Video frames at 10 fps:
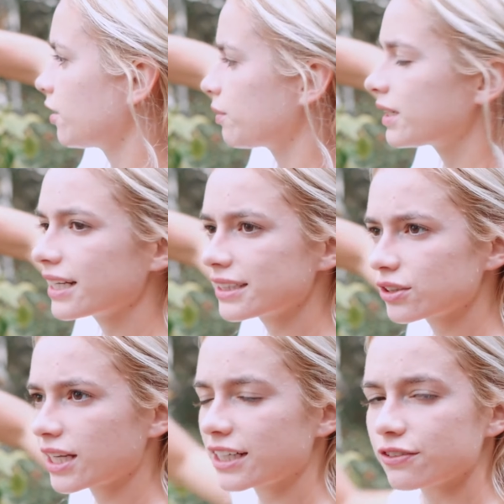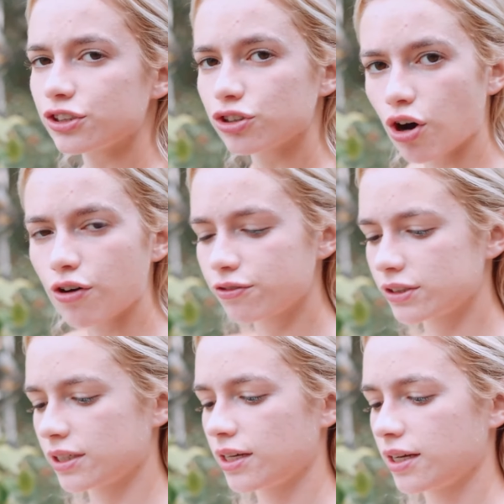when they're kind of
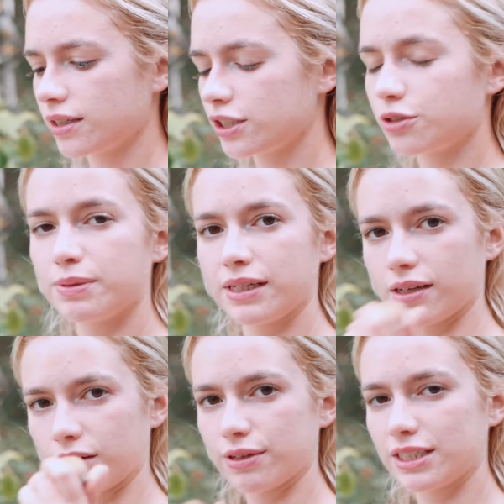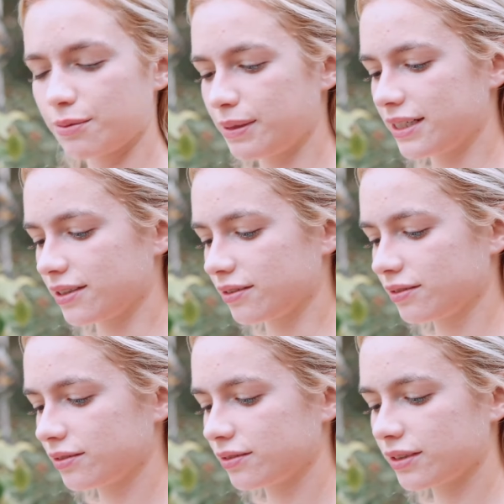soft, they should be ready to be eaten.
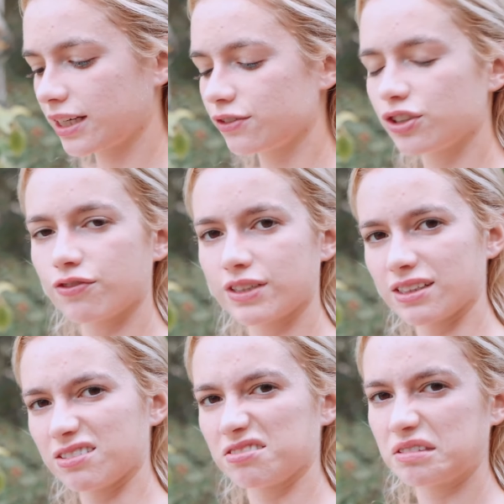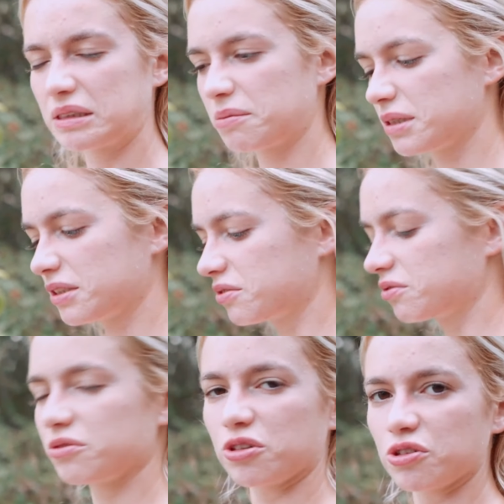Kind of soft and a bit
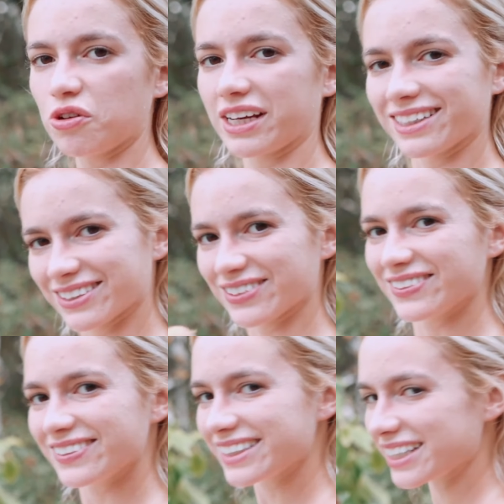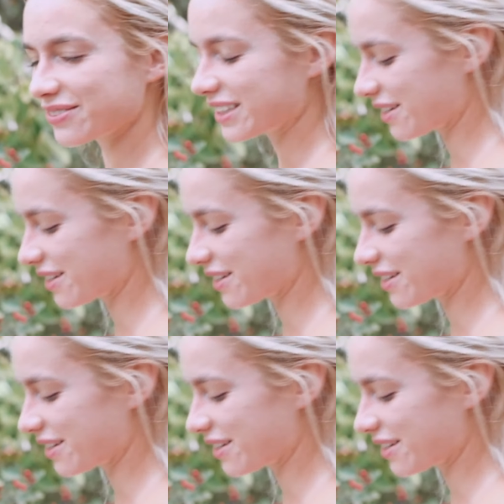gross looking, so that's when